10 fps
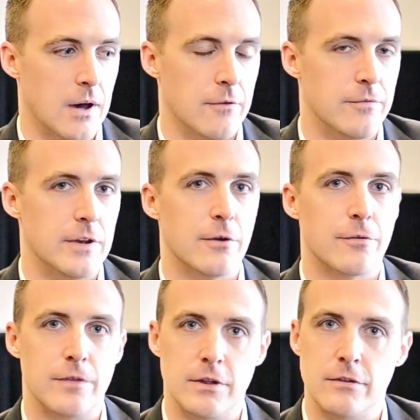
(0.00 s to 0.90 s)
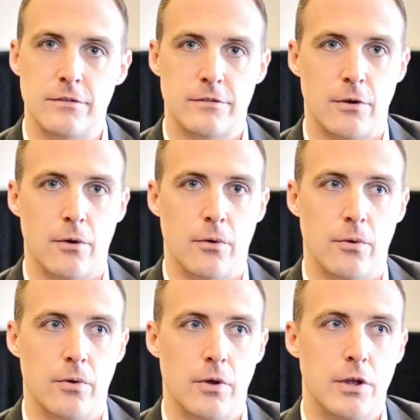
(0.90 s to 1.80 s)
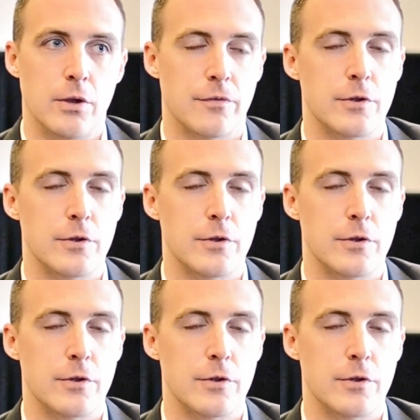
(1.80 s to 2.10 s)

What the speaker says: video feeds. So if you're